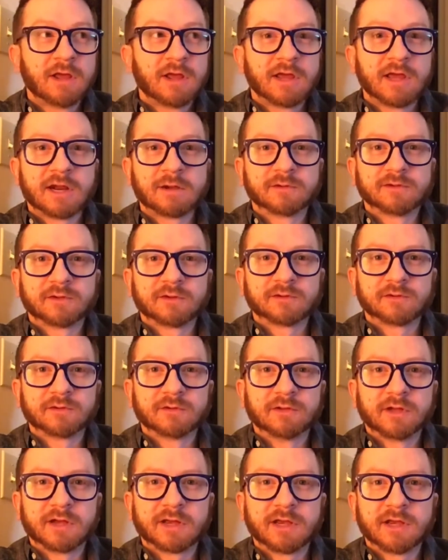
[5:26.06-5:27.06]
and I was also
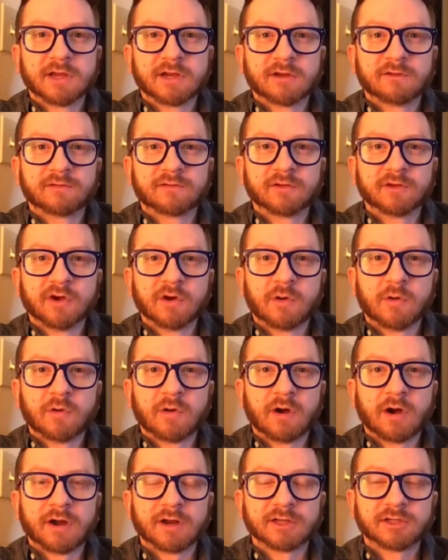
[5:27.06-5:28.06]
lucky enough to
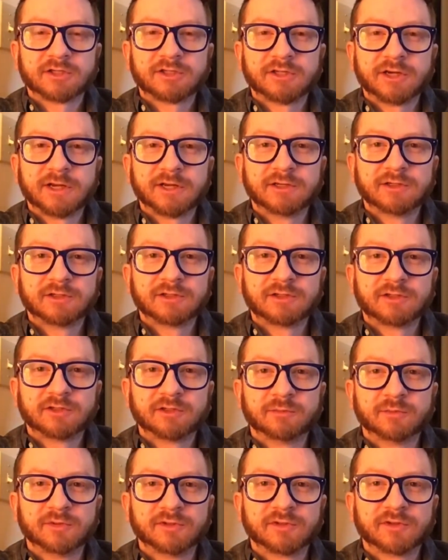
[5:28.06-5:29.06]
go on exchange
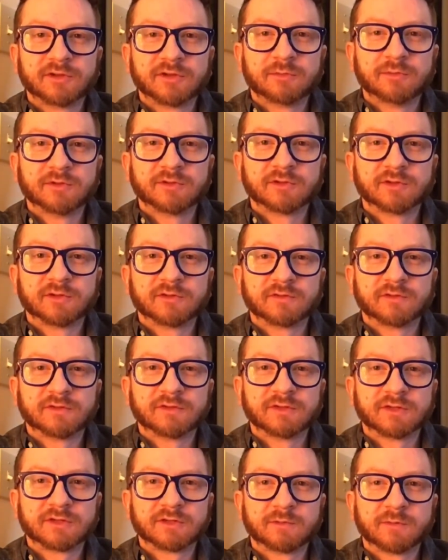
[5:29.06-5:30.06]
to Brazil for
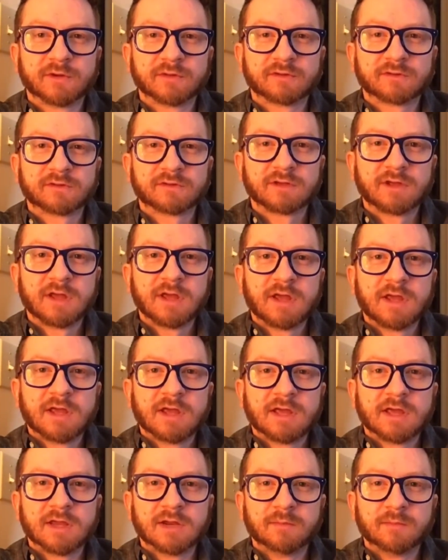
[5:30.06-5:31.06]
6 months
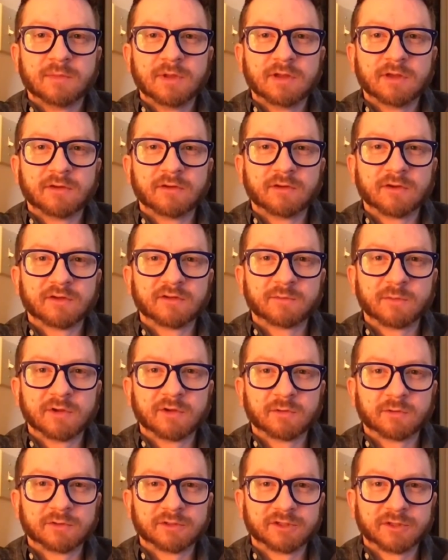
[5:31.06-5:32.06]
and be under his
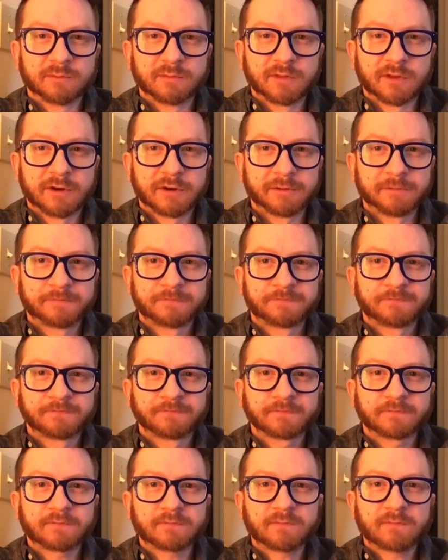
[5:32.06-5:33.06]
mentorship there.
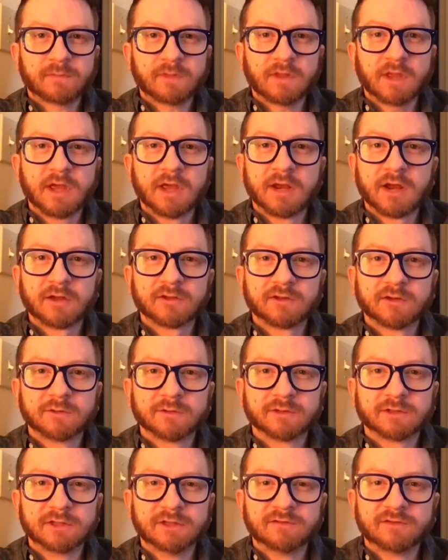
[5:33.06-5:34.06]
Renato
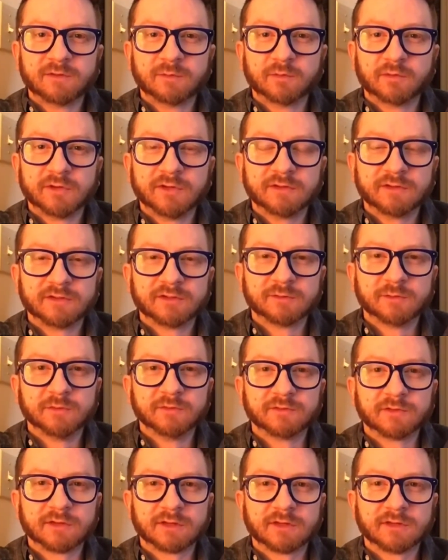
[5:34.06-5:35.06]
has lived and breathed this
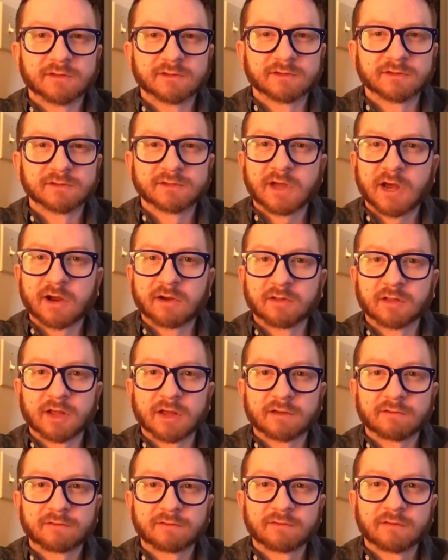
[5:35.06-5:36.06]
music his entire
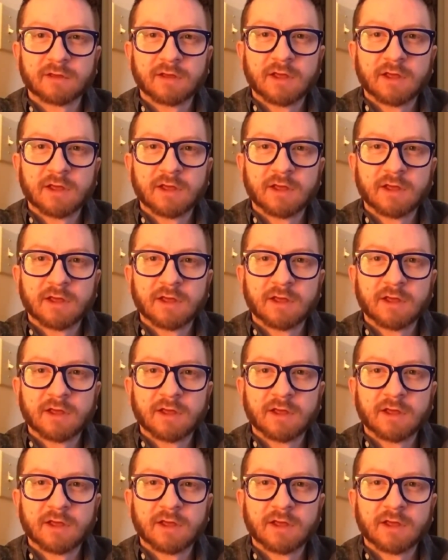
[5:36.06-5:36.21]
life